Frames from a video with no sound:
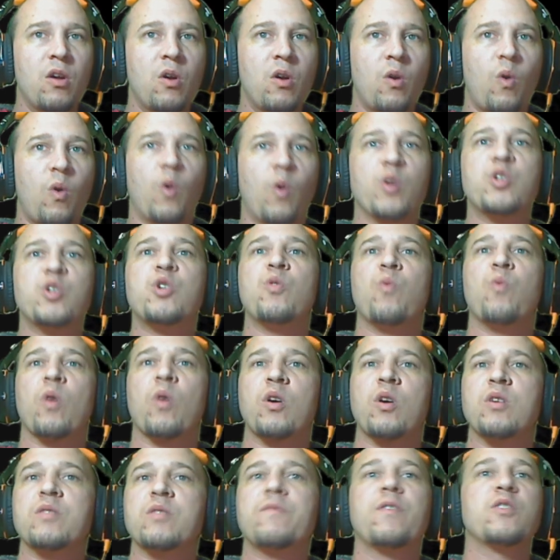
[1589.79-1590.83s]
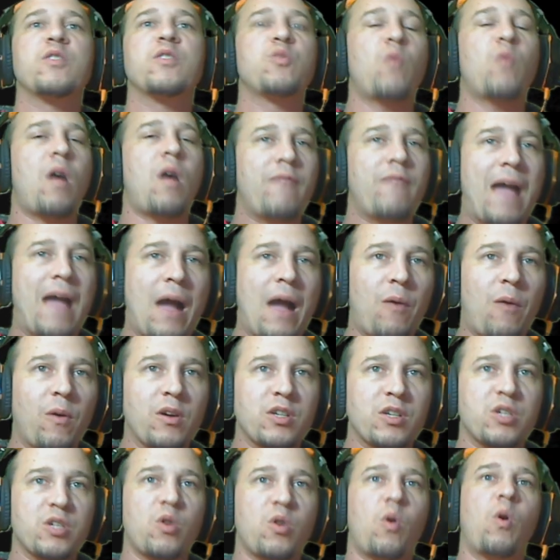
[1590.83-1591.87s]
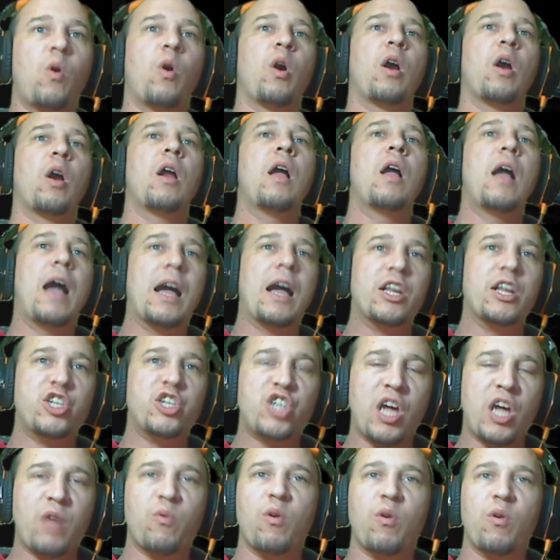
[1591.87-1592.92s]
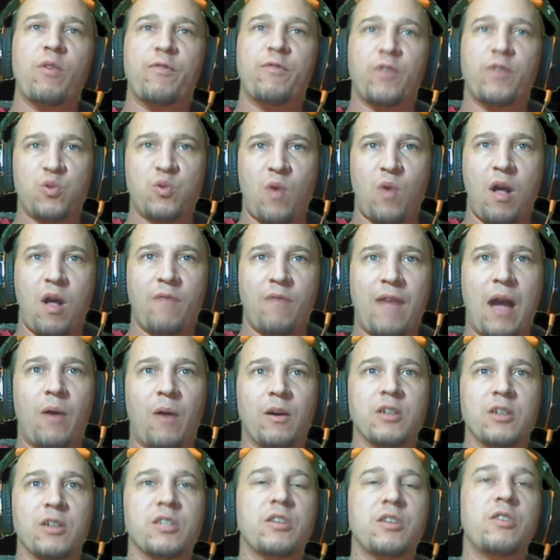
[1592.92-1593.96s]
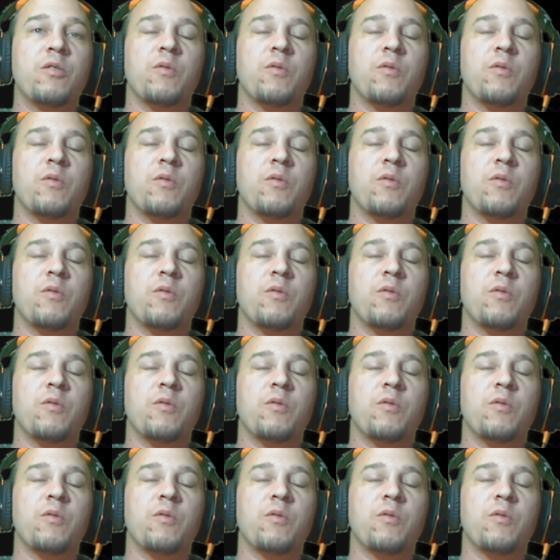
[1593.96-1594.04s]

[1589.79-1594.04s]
or 2 workers for 12 hours, or a general for 12 hours.